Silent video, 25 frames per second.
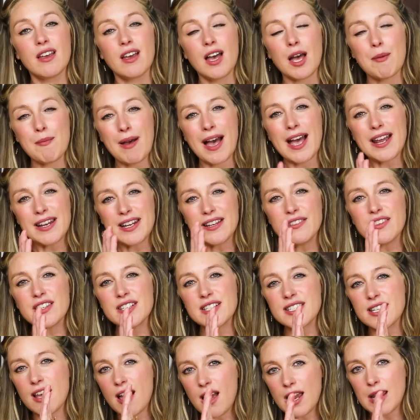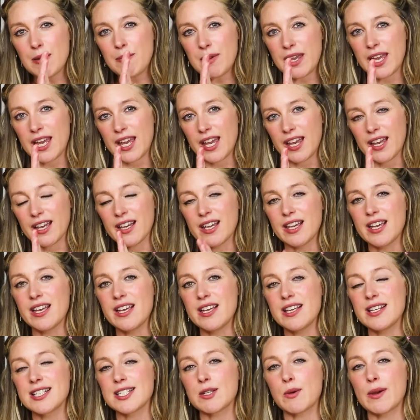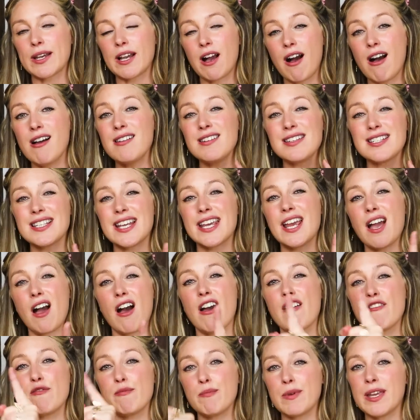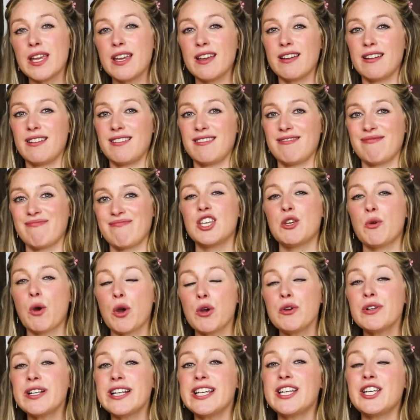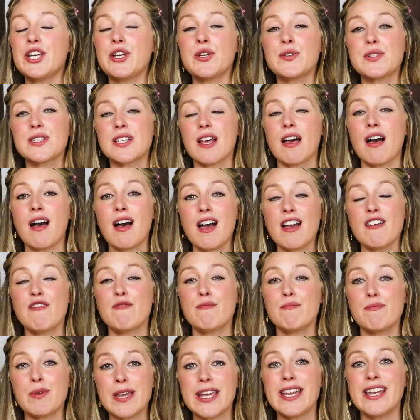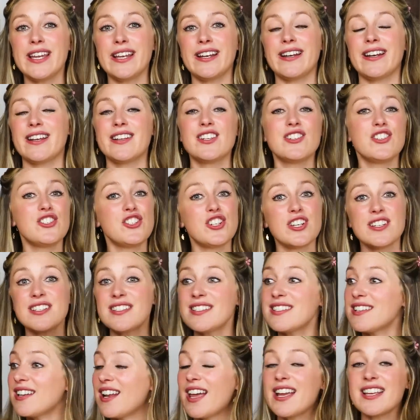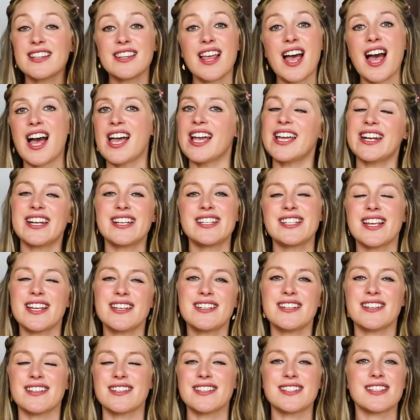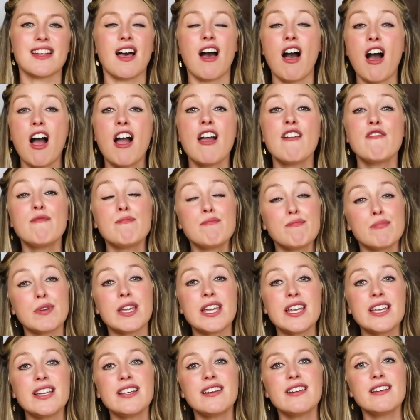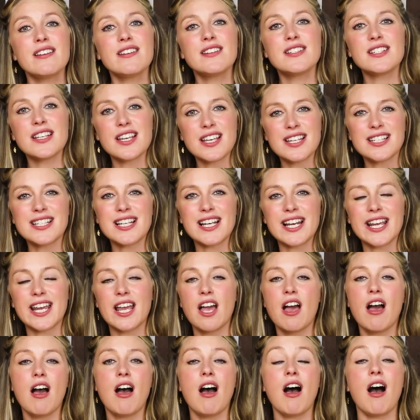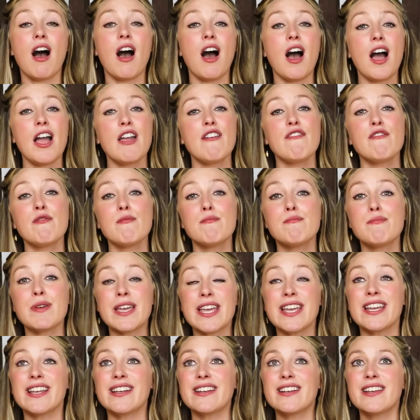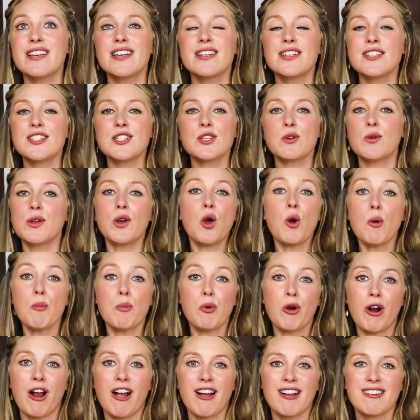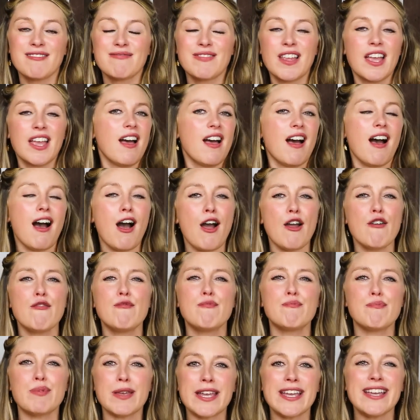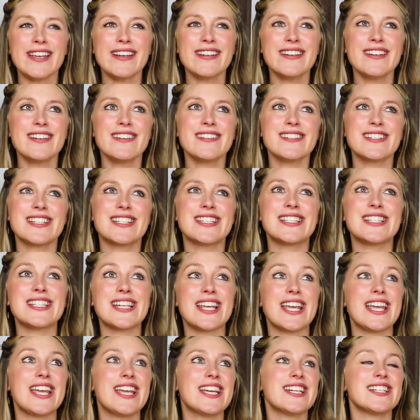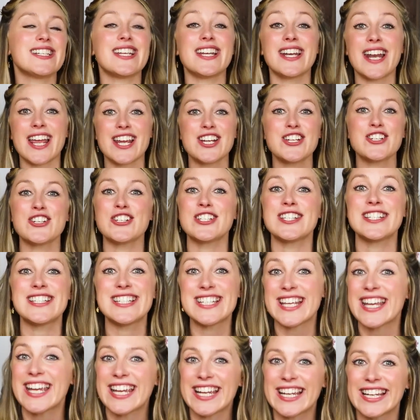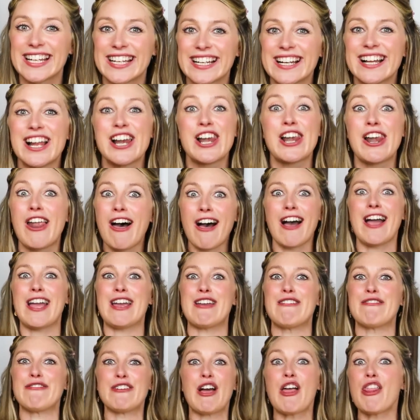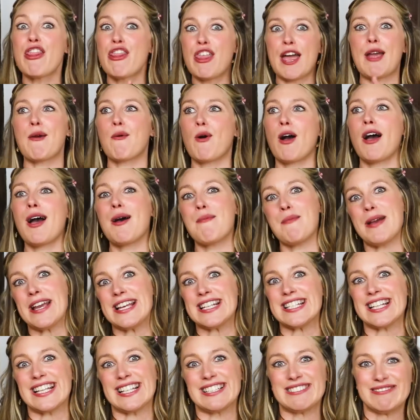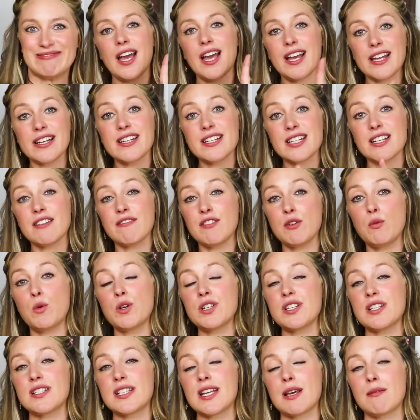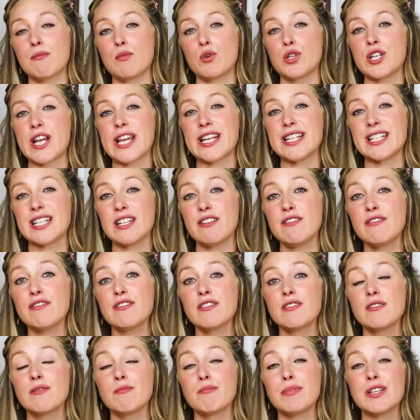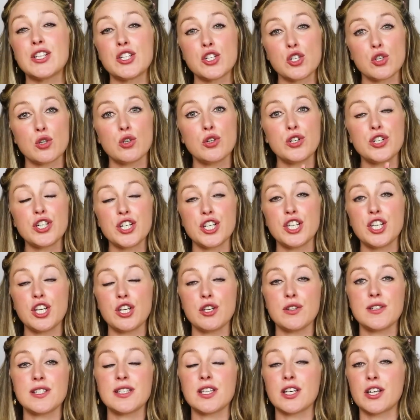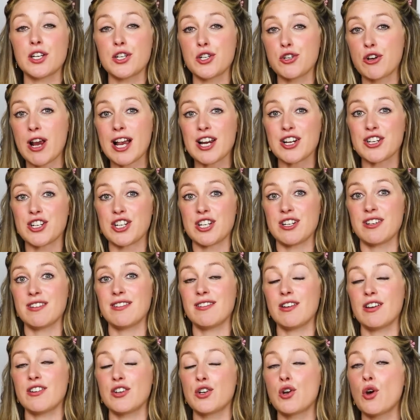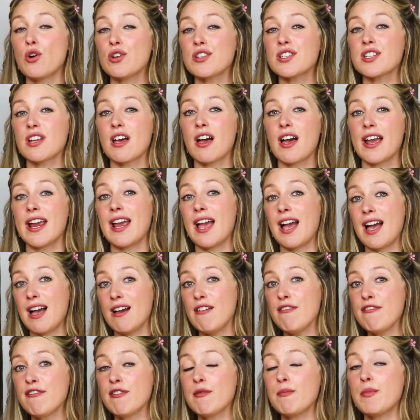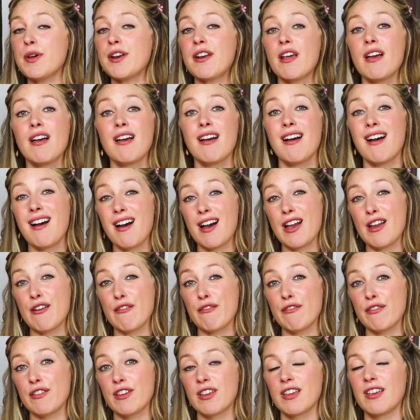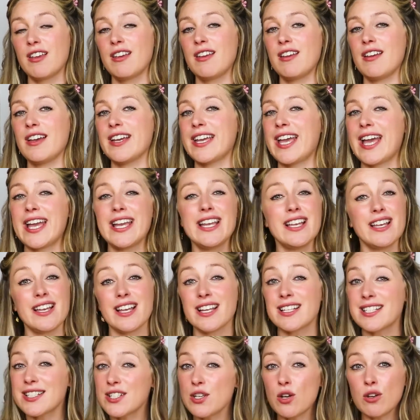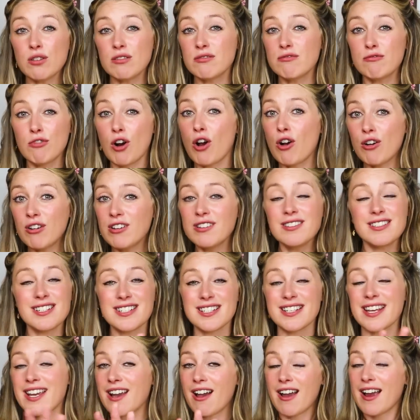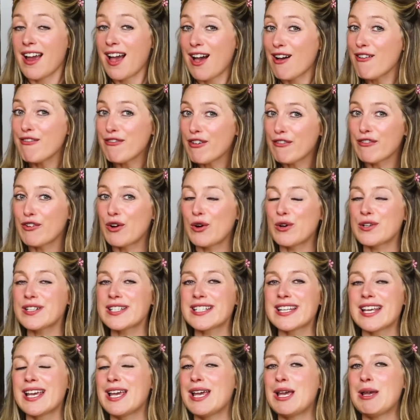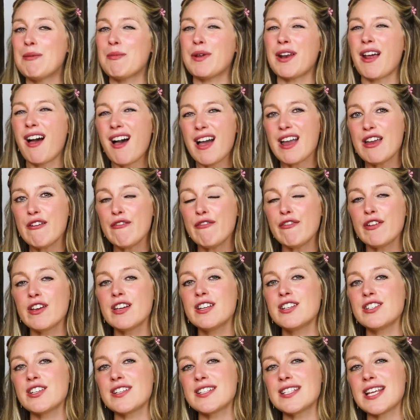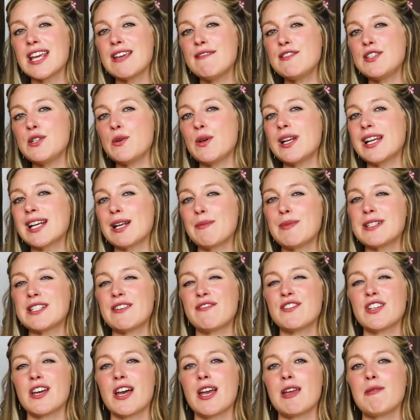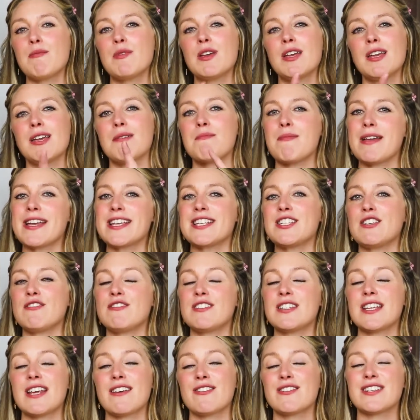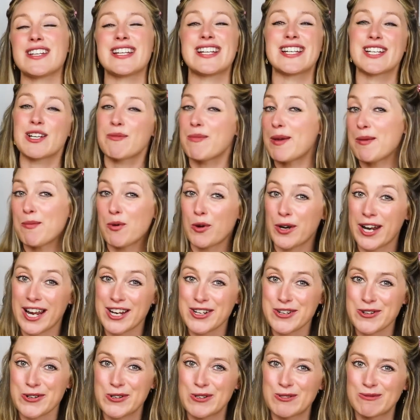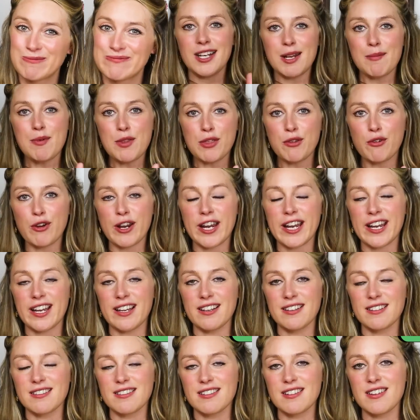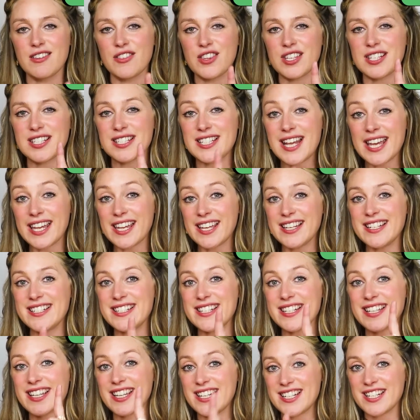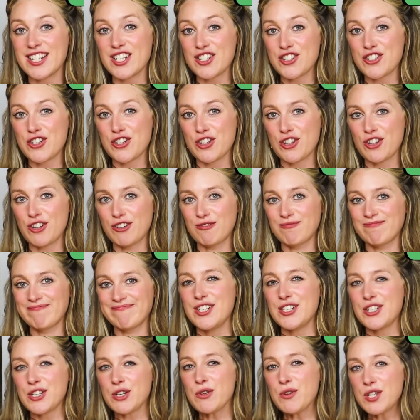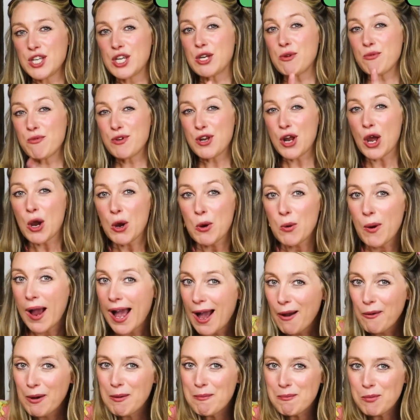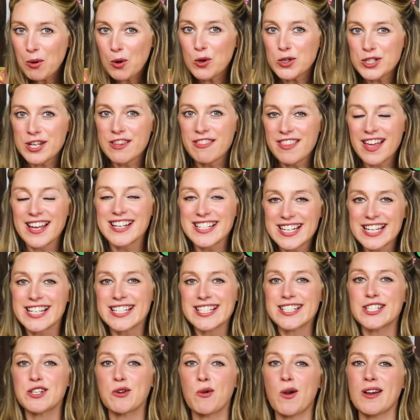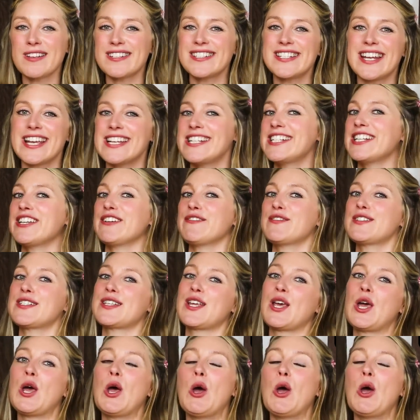I'm adding the time here. So I can't say I've been. You only use I've been just like that in a sentence. I've been to Italy. I've been to an opera. I've been to see Tenacious D live. They were amazing. And if you want to sound more native, be sure to use the contraction. Not I have, but I've. Okay? It's not wrong to say I have, of course, but I've just saves you a little bit of time, makes you sound a little bit more natural. Number 3, the second conditional. Do you know how important that is to us natives?